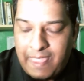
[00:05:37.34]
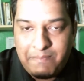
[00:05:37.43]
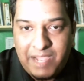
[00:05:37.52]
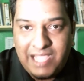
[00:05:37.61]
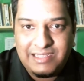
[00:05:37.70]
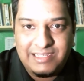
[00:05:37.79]

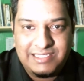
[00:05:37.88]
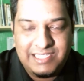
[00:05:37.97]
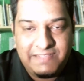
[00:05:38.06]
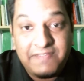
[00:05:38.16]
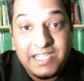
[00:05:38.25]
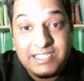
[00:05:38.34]
myelin is a
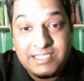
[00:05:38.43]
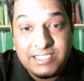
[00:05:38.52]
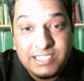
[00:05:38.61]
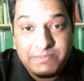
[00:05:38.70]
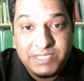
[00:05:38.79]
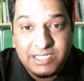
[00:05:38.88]
fatty
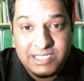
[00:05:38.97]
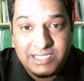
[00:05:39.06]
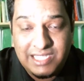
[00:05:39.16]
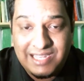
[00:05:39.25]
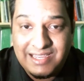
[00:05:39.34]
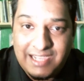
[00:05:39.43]
substance
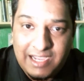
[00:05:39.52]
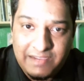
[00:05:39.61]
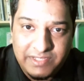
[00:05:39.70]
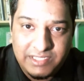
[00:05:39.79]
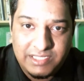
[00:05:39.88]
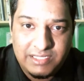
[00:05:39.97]
that
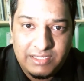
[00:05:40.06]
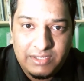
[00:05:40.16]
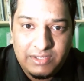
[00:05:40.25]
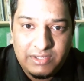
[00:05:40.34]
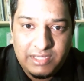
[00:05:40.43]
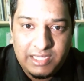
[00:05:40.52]
covers
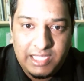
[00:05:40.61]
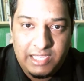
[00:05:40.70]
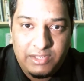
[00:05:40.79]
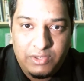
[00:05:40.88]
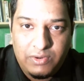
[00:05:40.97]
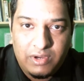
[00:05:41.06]
the
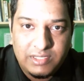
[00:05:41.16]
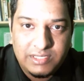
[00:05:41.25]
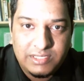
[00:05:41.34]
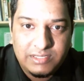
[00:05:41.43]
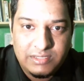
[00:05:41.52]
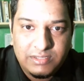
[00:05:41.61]

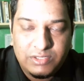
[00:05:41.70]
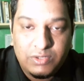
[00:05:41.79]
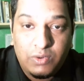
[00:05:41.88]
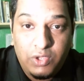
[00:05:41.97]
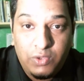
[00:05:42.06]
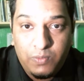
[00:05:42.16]
neurons. So
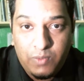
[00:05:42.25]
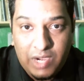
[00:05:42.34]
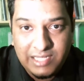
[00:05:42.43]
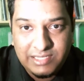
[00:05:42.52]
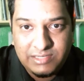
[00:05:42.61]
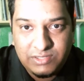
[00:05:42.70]
you
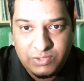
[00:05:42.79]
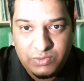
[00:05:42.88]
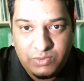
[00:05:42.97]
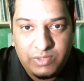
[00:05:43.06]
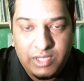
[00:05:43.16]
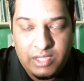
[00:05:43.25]
want
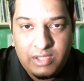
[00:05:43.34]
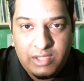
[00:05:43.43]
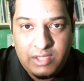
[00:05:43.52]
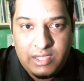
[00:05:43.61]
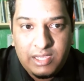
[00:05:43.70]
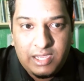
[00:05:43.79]
to
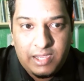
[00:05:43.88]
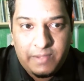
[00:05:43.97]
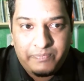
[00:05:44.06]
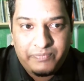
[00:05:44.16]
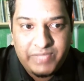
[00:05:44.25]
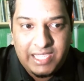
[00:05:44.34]

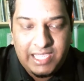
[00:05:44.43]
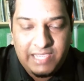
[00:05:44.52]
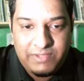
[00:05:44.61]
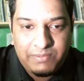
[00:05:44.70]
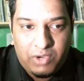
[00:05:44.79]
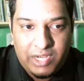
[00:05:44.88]

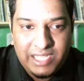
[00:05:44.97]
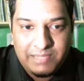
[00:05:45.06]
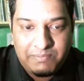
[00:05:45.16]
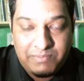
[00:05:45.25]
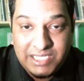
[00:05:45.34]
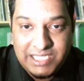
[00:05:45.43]
give the body the
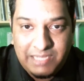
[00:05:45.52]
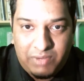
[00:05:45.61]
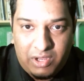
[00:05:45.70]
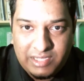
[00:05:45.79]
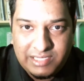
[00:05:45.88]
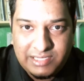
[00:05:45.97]
building
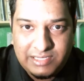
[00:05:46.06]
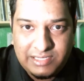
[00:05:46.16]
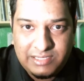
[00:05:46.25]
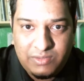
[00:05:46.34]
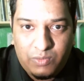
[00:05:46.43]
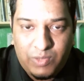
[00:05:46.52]

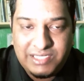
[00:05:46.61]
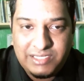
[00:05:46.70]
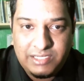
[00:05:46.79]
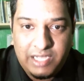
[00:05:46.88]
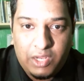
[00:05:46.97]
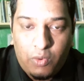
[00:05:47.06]
blocks,
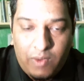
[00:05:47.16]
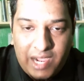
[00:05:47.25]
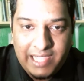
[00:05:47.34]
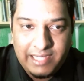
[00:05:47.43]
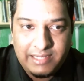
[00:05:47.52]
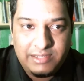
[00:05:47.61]
what's
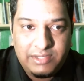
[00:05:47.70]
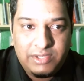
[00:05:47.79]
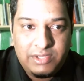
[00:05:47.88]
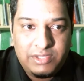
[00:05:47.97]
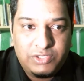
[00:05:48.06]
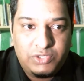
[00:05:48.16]
required
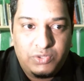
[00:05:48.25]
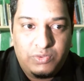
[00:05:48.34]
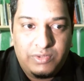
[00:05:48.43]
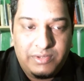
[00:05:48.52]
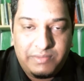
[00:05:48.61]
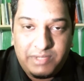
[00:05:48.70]

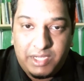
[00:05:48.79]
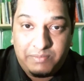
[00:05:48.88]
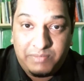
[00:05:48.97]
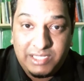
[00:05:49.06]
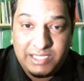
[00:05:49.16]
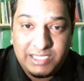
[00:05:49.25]
to
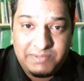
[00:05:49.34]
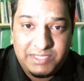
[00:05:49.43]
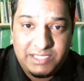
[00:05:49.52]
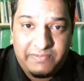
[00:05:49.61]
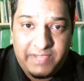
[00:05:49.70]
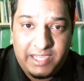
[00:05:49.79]
build a
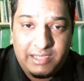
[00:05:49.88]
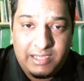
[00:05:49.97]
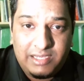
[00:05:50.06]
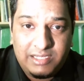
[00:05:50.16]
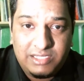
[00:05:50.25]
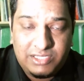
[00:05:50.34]
specific
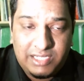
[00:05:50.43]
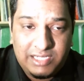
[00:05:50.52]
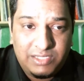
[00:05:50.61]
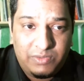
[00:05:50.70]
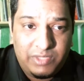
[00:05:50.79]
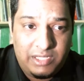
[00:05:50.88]

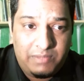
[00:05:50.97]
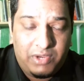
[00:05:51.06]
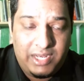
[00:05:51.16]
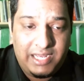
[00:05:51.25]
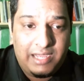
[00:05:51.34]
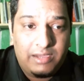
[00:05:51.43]
structure within the
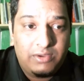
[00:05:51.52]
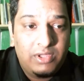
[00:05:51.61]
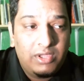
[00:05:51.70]
body. Now,